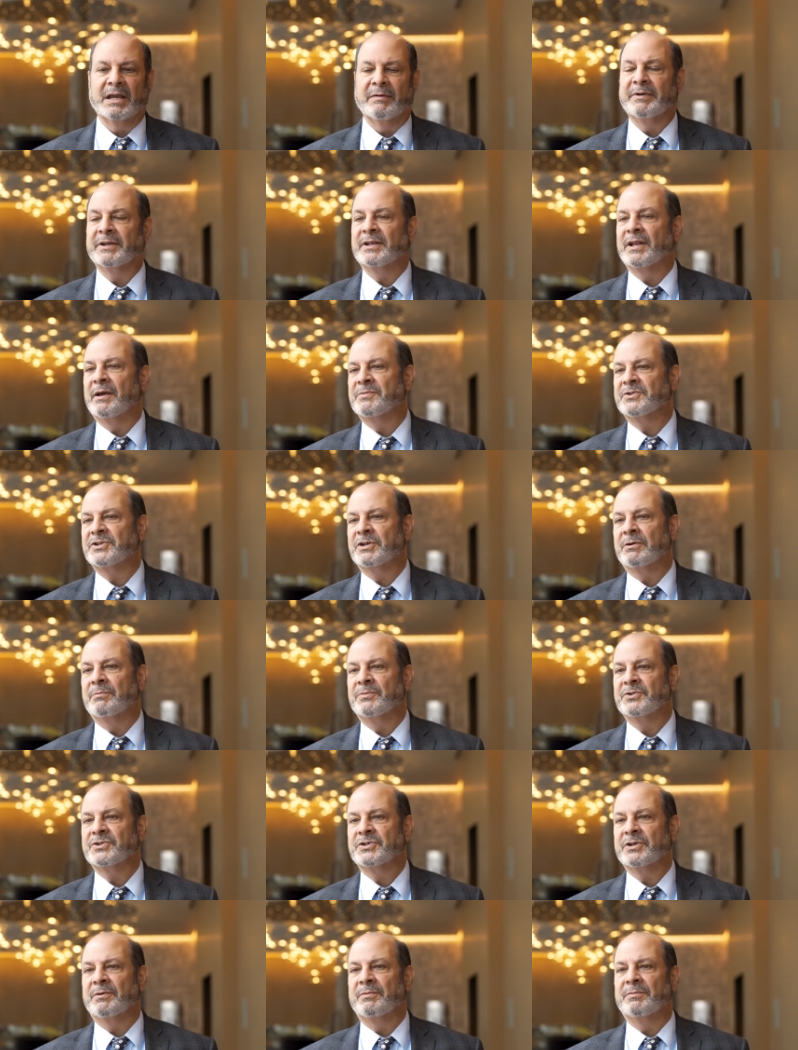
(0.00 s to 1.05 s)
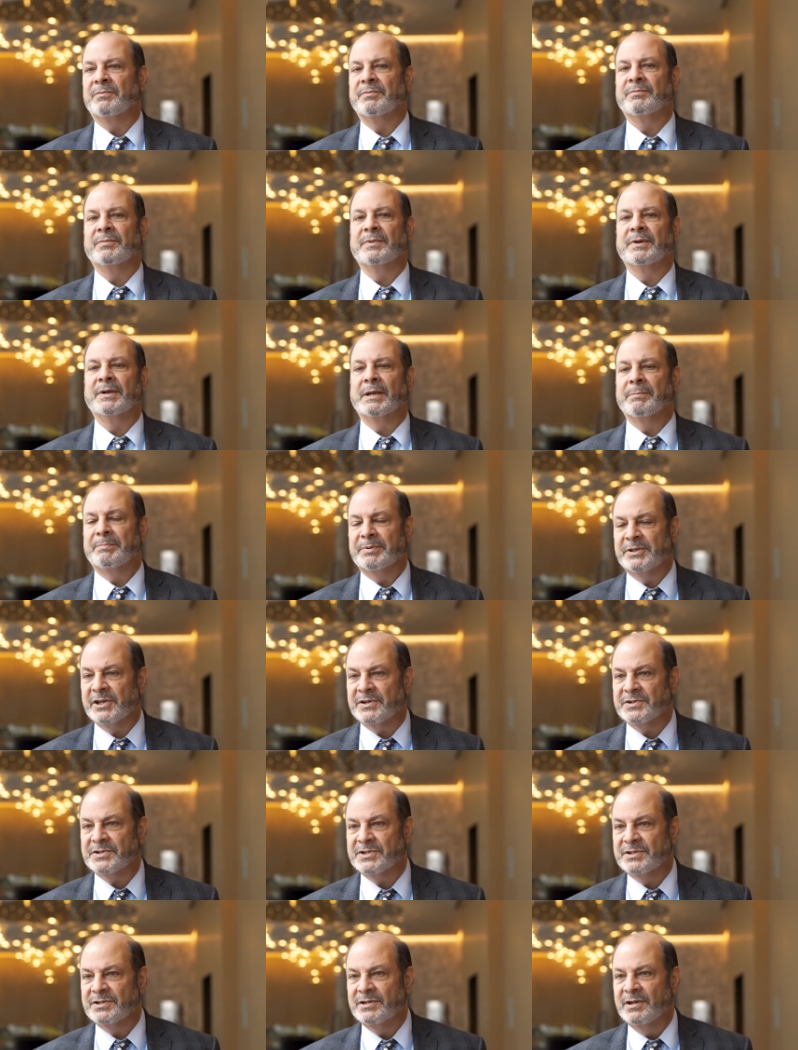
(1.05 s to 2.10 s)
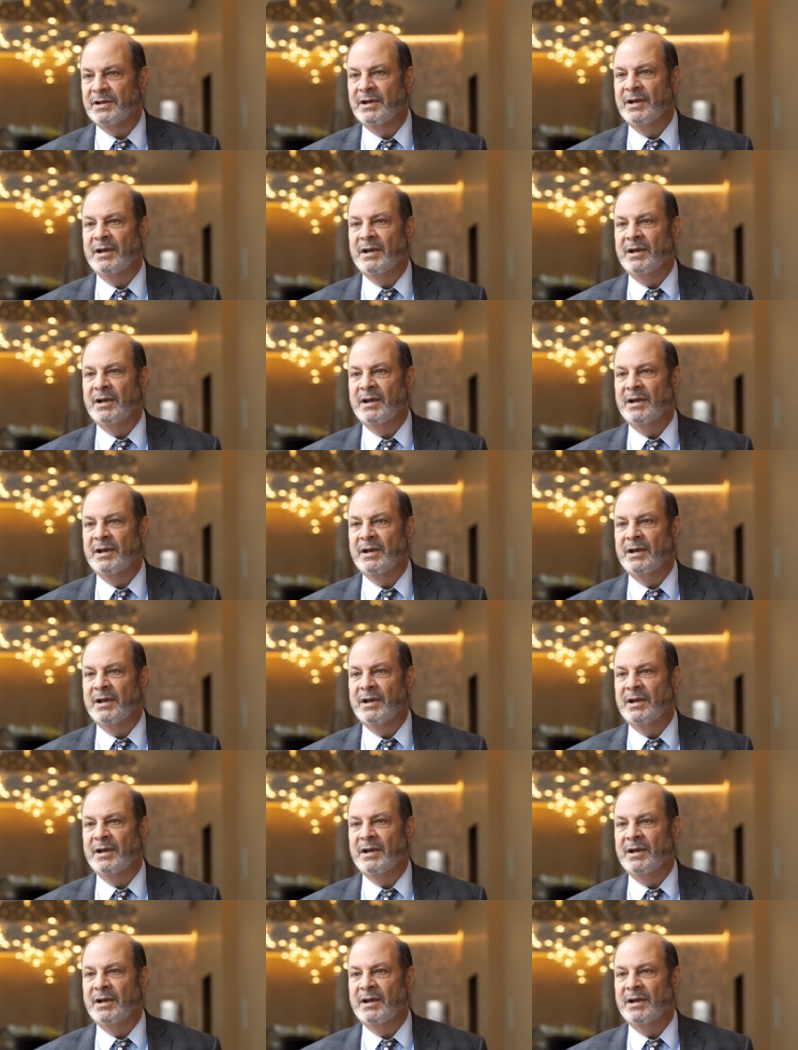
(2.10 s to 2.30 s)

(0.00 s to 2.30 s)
giving them some impetus